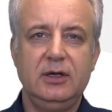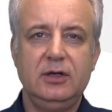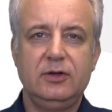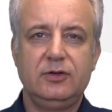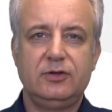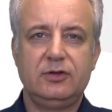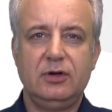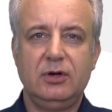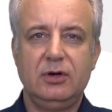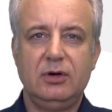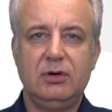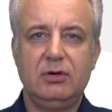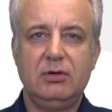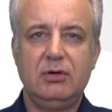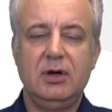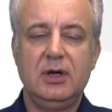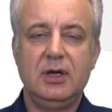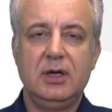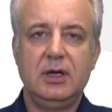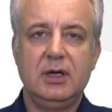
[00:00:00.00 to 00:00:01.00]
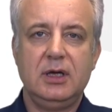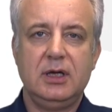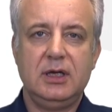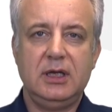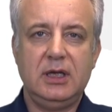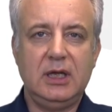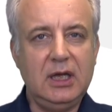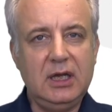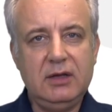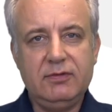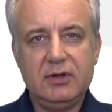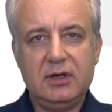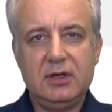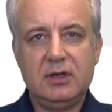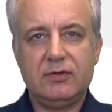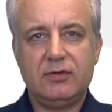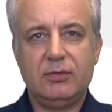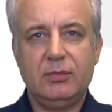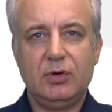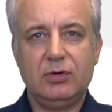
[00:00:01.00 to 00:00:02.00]
So even
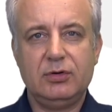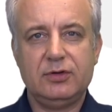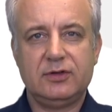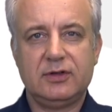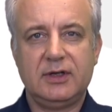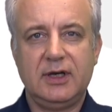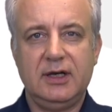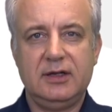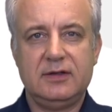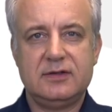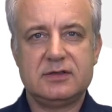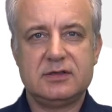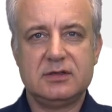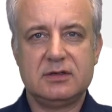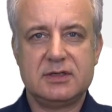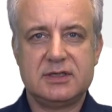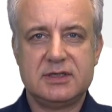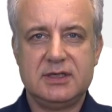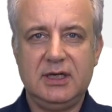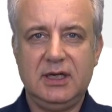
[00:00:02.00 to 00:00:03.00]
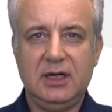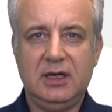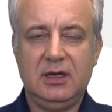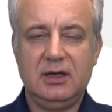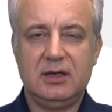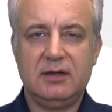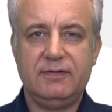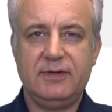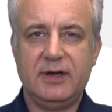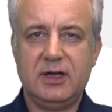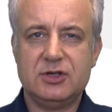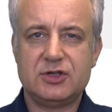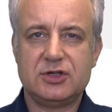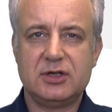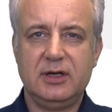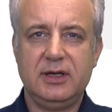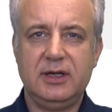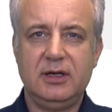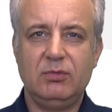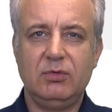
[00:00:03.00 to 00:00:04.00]
if most gates succeed,
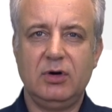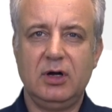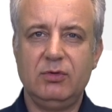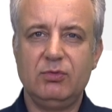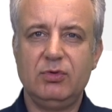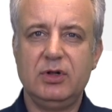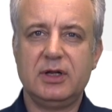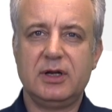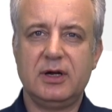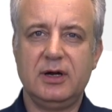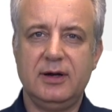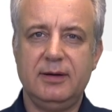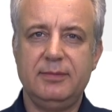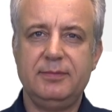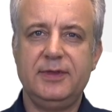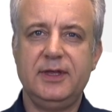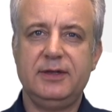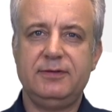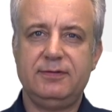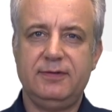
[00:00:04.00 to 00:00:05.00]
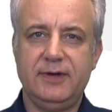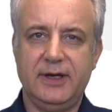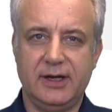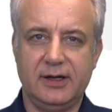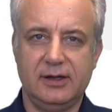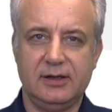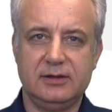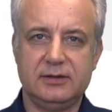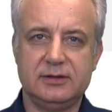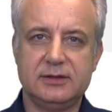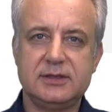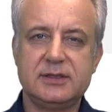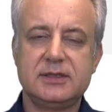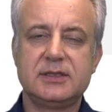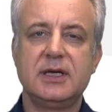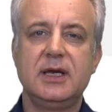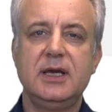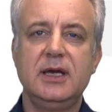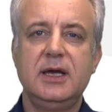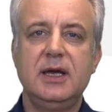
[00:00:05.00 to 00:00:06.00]
eventually one will come that fails.